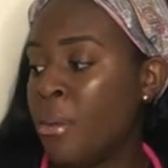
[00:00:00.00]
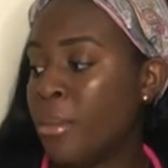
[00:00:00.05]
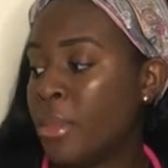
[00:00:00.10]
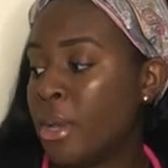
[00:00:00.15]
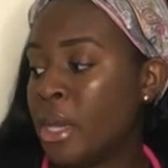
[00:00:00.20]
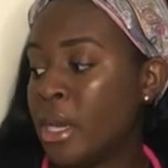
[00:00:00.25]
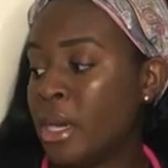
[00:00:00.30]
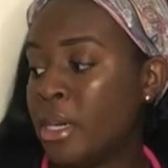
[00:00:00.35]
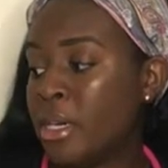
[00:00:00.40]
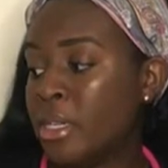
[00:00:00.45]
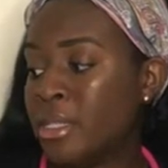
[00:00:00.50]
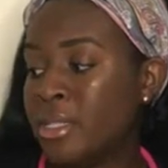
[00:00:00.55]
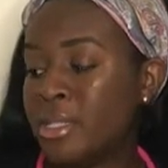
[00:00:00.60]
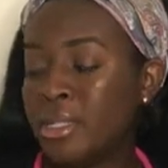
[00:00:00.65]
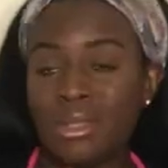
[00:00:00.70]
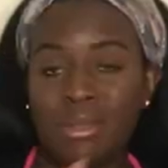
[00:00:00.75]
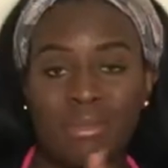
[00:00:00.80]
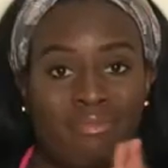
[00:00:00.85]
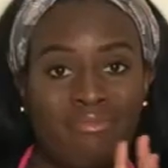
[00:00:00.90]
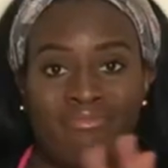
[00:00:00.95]

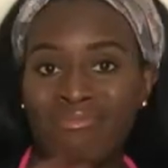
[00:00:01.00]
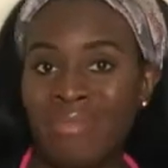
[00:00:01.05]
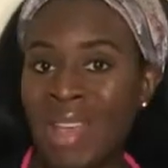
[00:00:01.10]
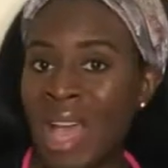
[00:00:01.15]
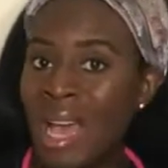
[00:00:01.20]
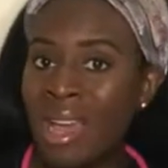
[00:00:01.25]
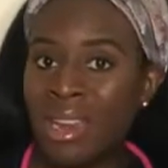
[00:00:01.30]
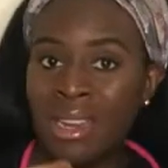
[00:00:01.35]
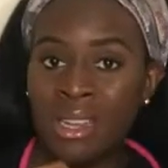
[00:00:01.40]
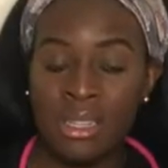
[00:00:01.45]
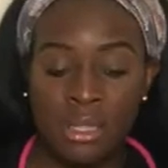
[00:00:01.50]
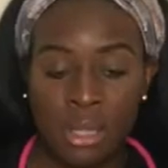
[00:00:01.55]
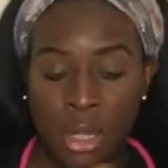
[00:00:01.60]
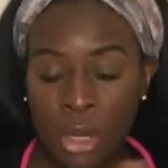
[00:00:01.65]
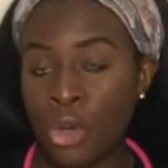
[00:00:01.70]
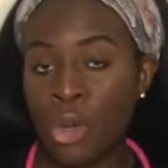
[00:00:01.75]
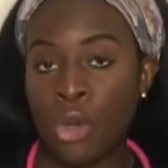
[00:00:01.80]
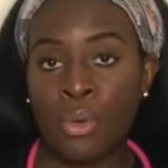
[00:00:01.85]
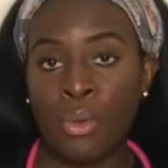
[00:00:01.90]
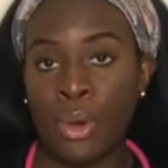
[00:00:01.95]
because that is a
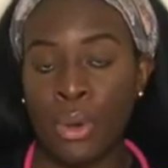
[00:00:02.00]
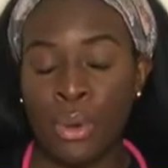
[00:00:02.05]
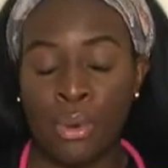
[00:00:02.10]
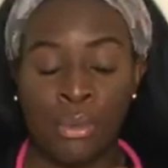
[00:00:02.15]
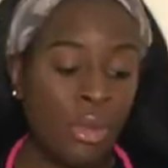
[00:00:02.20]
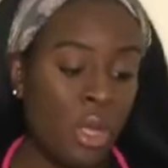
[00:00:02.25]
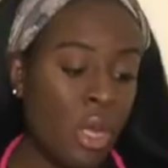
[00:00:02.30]
no-no.